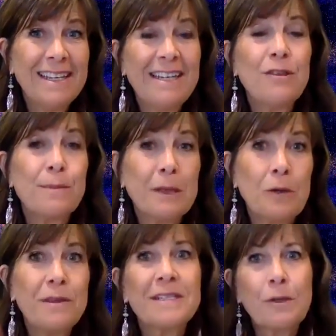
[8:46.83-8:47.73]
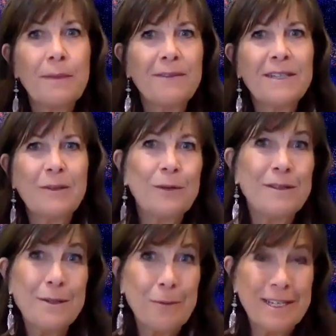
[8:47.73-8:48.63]
either below this or above it, whether
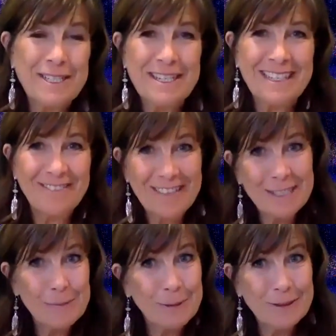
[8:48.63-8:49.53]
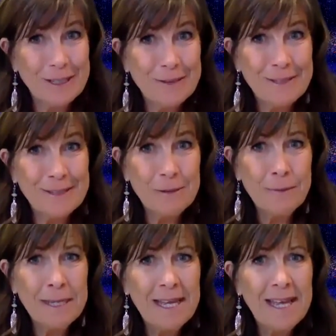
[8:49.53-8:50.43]
you're watching on Facebook or YouTube,
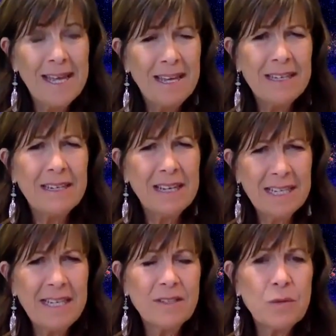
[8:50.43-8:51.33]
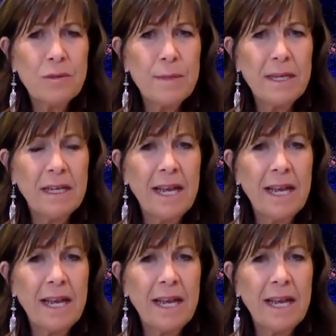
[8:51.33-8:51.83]
and connect with me.